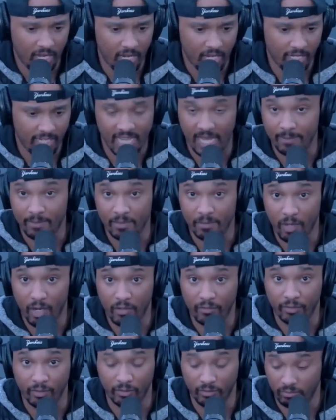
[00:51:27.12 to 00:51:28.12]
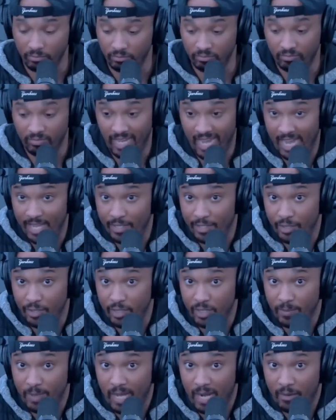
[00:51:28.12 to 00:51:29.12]
Captain Marvel had to use
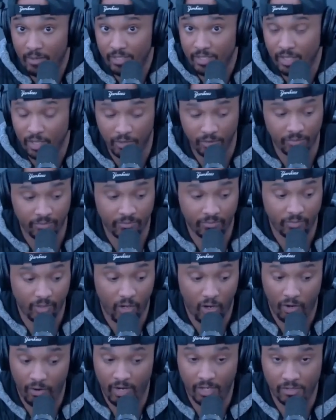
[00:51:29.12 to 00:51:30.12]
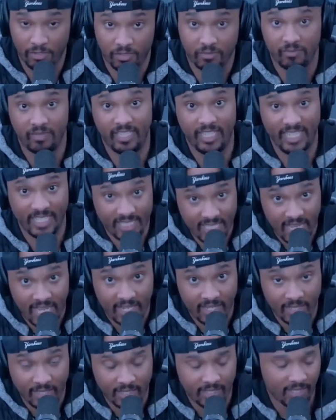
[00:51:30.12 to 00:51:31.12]
a Power Stone, or else he's
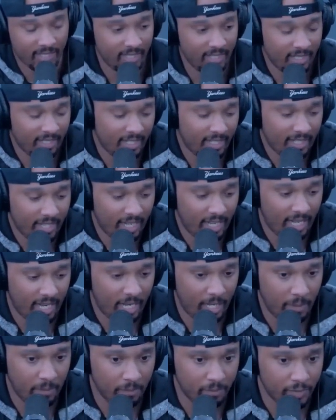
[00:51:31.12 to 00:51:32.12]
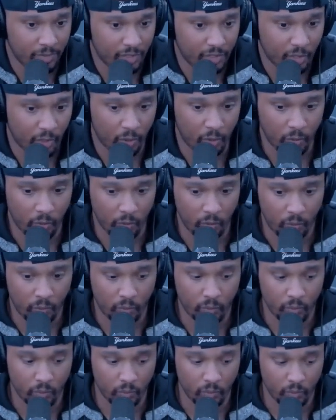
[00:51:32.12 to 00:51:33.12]
dead. So
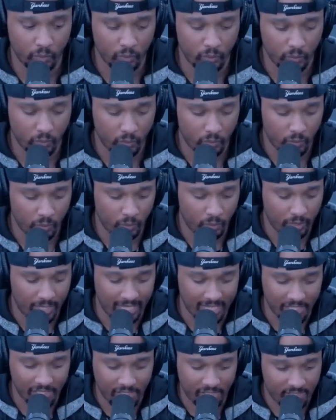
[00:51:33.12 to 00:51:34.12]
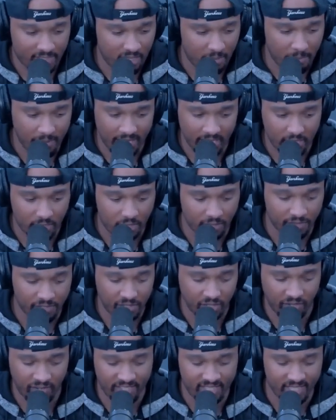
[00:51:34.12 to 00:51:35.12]
that's just the magic of
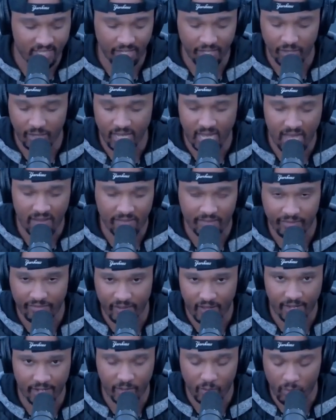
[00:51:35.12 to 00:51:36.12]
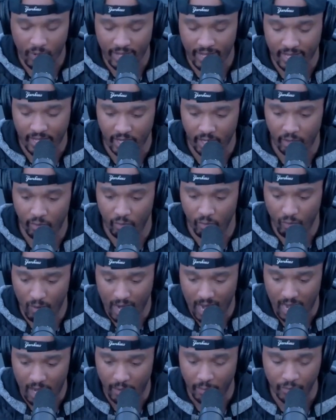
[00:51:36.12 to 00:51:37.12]
storytelling. You have to find a way
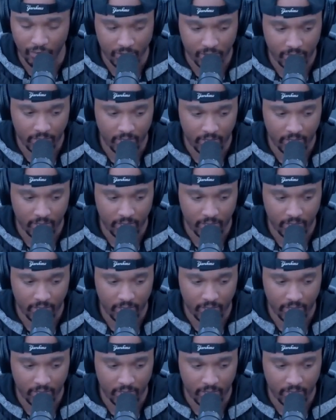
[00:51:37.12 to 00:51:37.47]
around